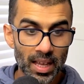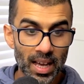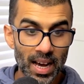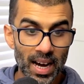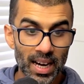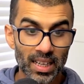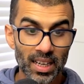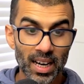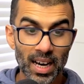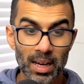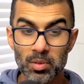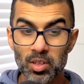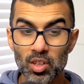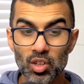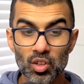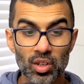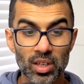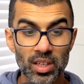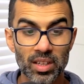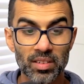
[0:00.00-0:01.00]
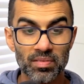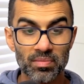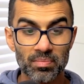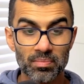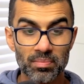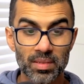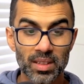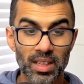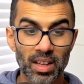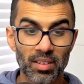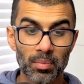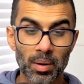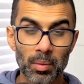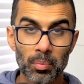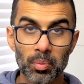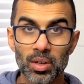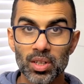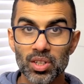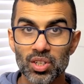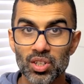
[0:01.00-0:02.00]
And I absolutely love my
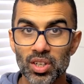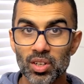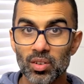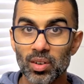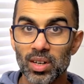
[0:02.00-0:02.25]
bullet journal.